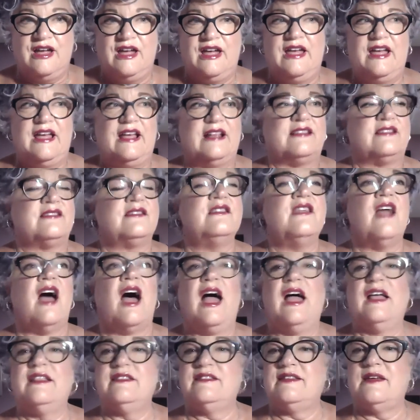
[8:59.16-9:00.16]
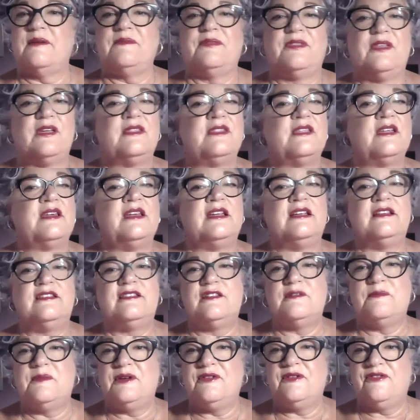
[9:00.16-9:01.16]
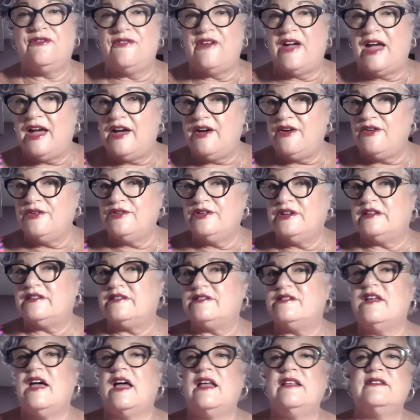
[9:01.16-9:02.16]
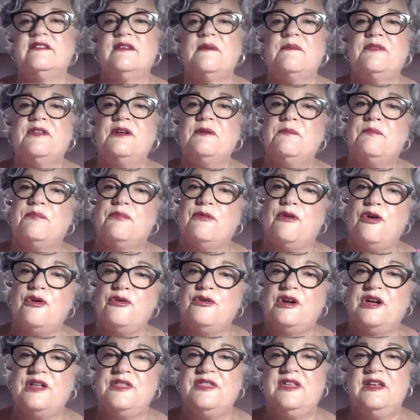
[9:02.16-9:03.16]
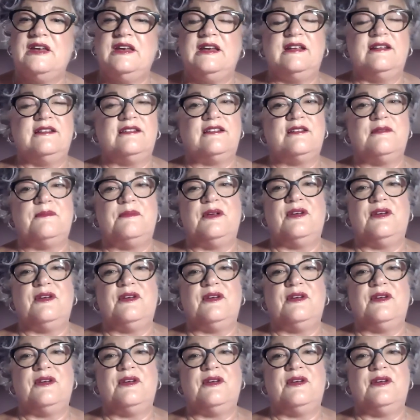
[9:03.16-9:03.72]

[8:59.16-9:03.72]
It's not something that needs to be found. It's not something broken that needs to be